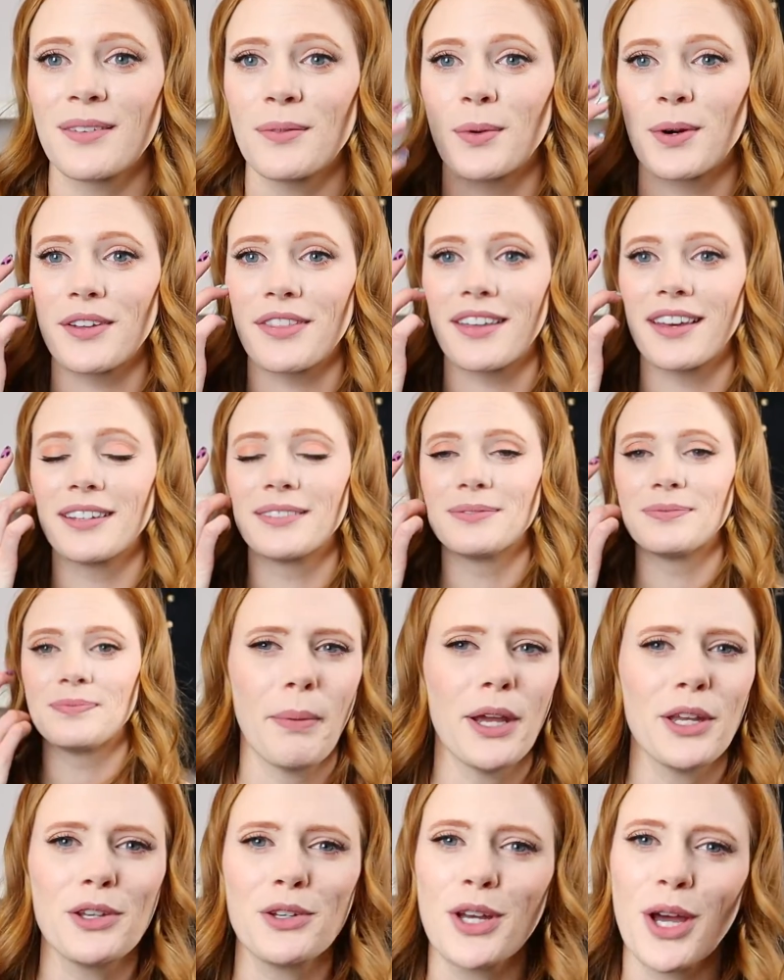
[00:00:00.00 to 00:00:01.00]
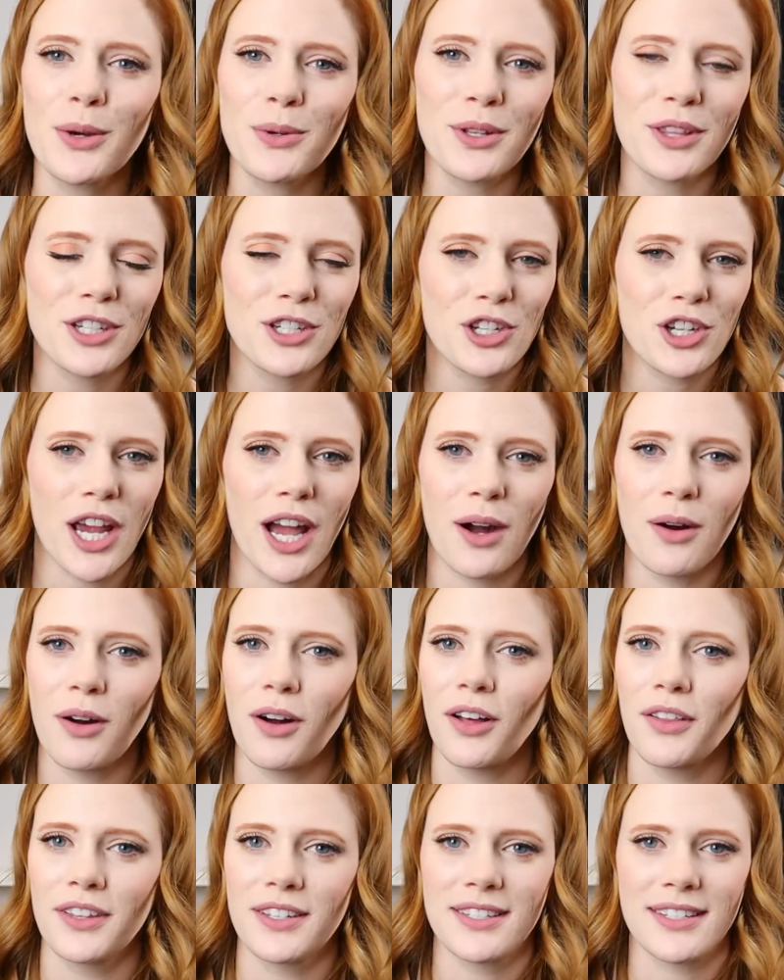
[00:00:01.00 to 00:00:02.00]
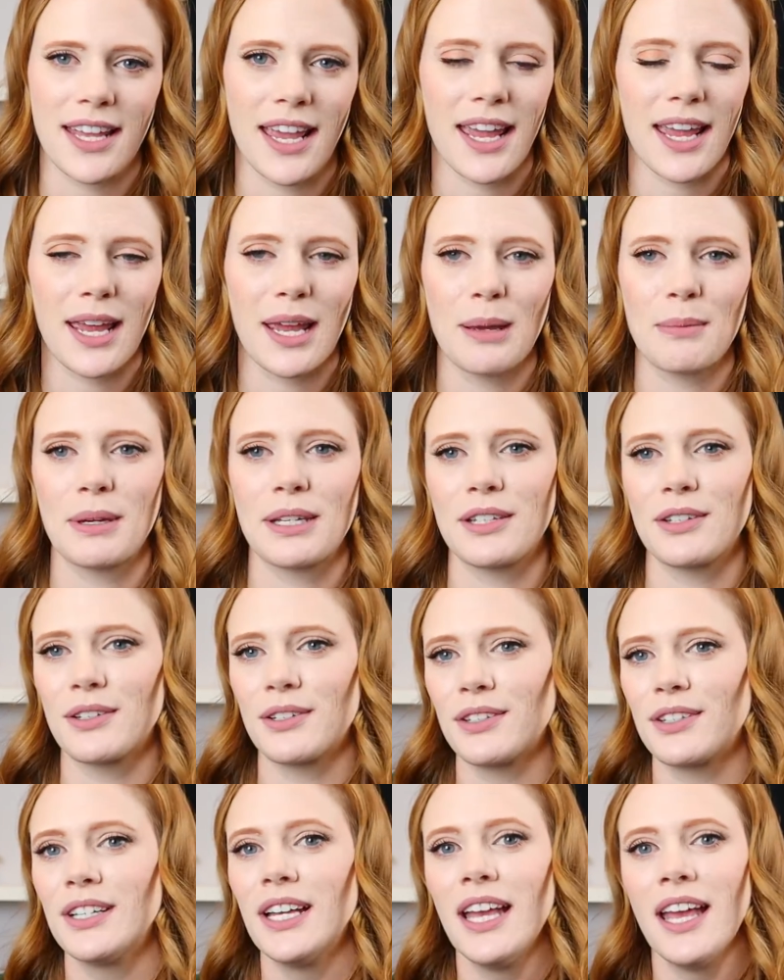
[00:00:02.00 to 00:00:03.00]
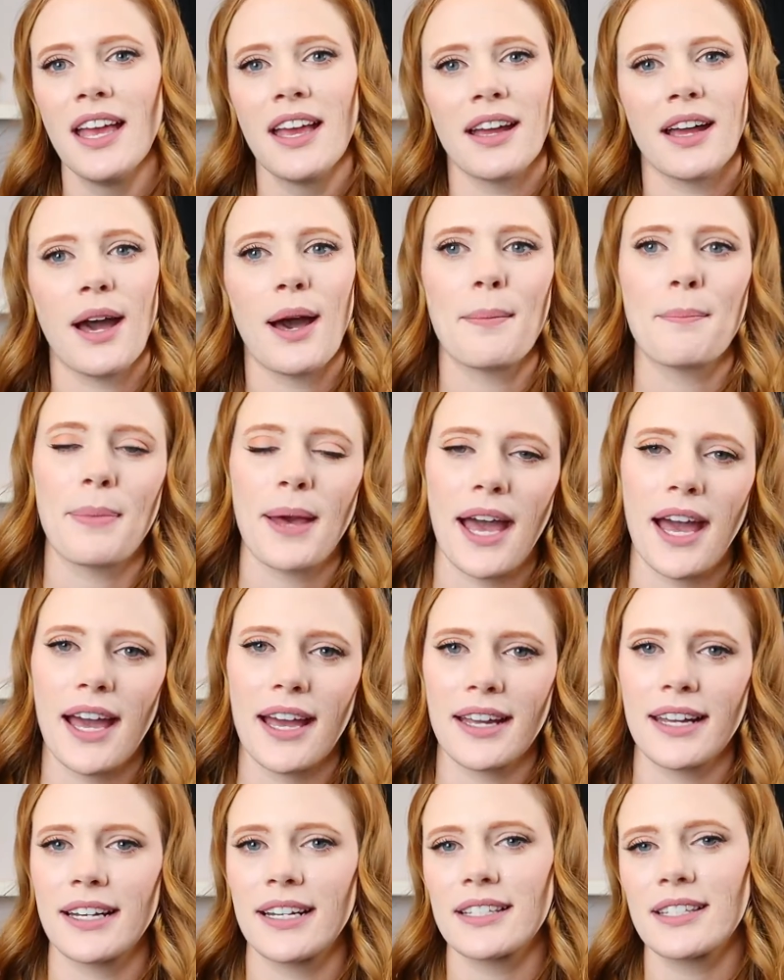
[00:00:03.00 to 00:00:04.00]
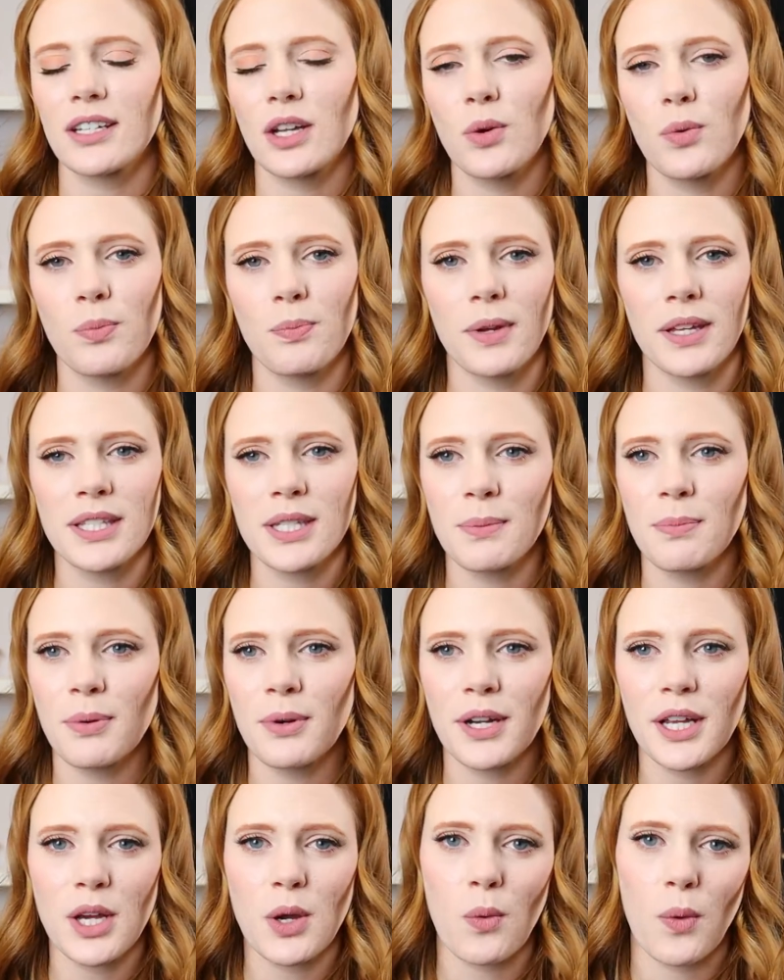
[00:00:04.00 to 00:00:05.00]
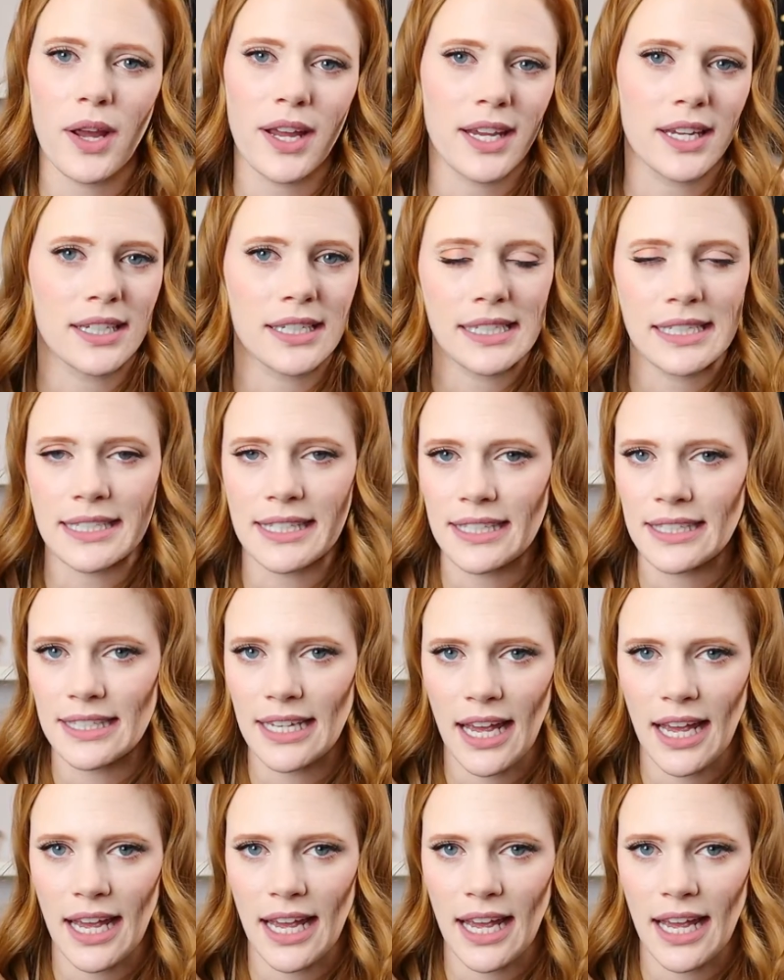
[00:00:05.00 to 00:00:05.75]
Worth it. But you'll go to the chow hall the same, and you'll come back, and it's a pretty quick and easy